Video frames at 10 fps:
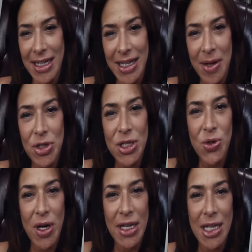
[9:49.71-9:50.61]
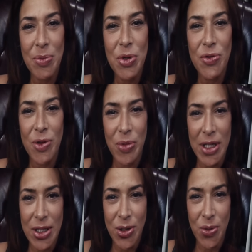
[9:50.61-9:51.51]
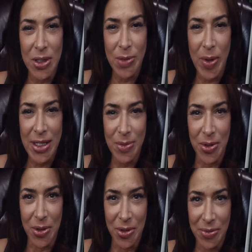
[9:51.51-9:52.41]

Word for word: Honey, I'm just trying to keep you from being too respectable.